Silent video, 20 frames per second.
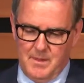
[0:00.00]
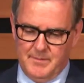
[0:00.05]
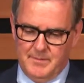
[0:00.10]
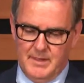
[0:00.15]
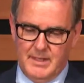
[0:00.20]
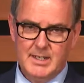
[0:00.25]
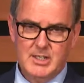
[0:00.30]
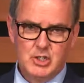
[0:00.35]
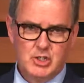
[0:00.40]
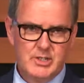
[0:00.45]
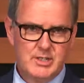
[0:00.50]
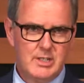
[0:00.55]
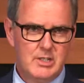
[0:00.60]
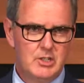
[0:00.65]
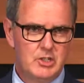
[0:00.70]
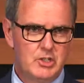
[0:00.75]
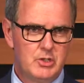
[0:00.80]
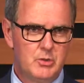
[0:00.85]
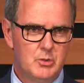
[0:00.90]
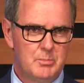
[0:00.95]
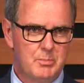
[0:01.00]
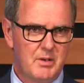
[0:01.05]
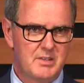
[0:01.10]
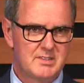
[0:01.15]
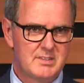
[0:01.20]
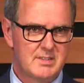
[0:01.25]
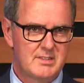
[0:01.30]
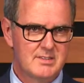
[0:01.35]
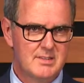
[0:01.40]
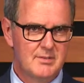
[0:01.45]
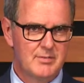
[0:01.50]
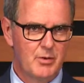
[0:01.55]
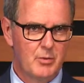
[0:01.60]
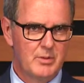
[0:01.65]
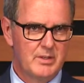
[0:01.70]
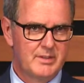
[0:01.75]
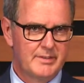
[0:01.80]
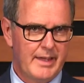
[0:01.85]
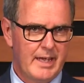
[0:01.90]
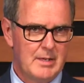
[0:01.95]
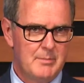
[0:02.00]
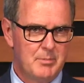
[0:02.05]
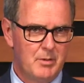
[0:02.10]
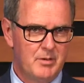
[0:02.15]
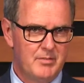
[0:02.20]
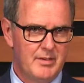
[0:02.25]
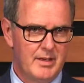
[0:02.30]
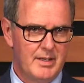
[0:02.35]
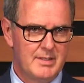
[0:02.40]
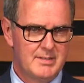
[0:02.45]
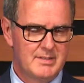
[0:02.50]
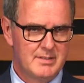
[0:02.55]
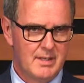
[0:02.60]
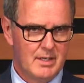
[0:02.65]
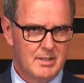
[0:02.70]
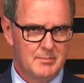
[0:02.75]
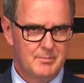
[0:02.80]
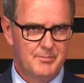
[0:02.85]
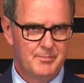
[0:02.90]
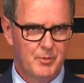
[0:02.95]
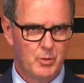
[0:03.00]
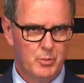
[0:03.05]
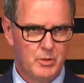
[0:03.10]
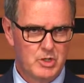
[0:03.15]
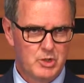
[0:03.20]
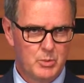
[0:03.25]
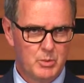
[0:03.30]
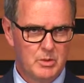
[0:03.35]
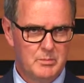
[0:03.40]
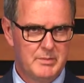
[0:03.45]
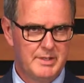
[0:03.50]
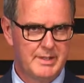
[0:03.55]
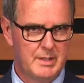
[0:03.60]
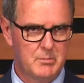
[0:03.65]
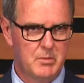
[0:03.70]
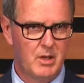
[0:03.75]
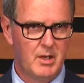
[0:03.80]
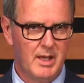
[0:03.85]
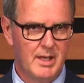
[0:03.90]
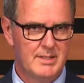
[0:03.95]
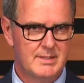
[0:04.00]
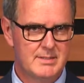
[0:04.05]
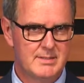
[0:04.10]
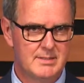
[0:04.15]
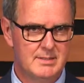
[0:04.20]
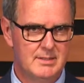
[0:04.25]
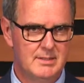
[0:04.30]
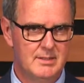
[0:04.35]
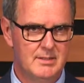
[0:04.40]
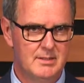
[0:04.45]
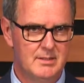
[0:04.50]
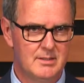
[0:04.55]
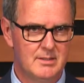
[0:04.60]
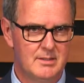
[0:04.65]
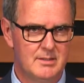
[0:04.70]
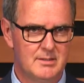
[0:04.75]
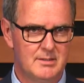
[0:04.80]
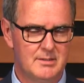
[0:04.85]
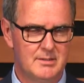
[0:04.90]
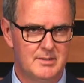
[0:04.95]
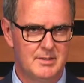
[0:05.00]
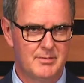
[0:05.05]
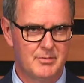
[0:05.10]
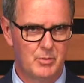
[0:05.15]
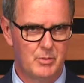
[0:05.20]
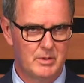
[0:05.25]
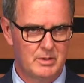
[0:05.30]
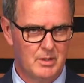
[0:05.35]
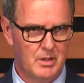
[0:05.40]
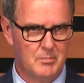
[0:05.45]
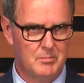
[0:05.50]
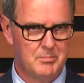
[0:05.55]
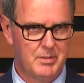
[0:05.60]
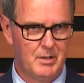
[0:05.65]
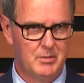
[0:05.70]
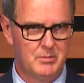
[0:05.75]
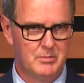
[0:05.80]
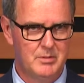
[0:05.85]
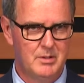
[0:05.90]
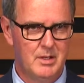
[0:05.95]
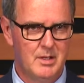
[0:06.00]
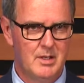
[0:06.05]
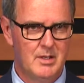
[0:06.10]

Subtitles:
each tissue possesses different type of enzyme which will metabolize the different compound.